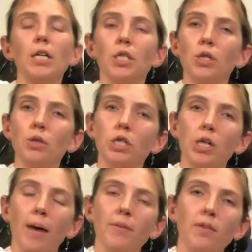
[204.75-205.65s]
to do the
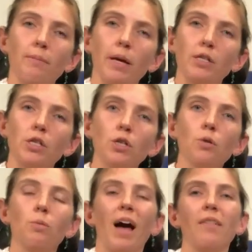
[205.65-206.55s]
job that they're meant to
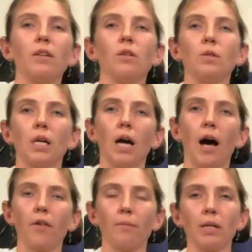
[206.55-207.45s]
do, rather than using
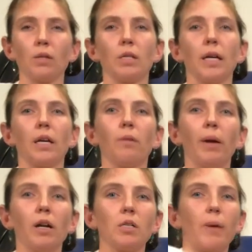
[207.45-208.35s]
other muscles like your
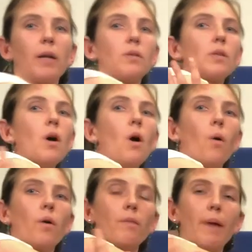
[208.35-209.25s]
paraspinals
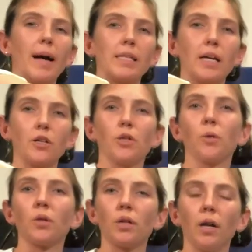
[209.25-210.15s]
or the backside of your
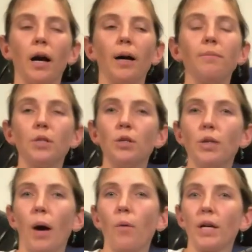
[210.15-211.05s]
shoulder to do
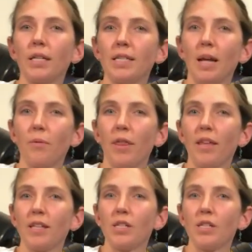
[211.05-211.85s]
that work instead with it.